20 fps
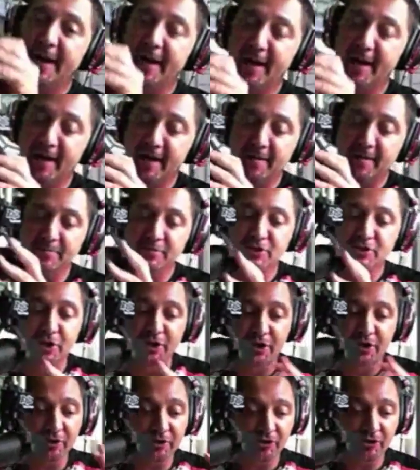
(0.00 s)
um,
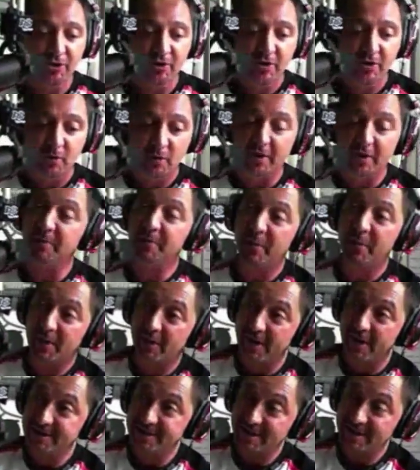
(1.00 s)
circuit, we had
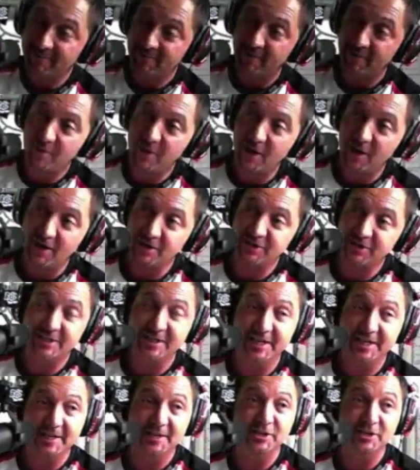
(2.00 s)
progressed up from Class
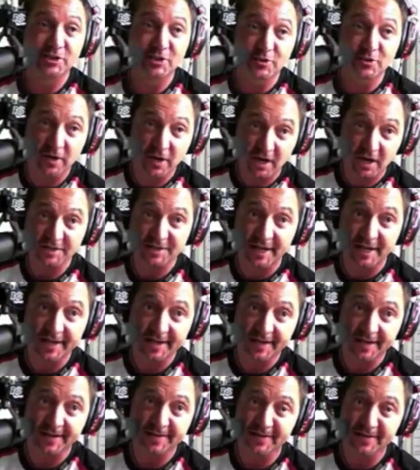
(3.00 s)
T into Class
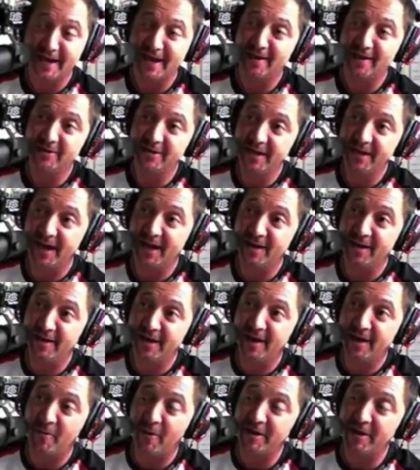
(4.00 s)
A in the Audi
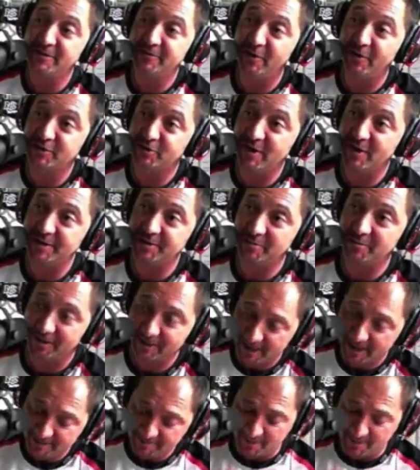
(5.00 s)
and uh, won his first race. Well
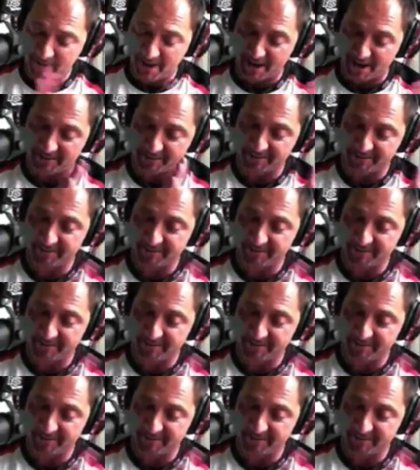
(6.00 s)
done, my man.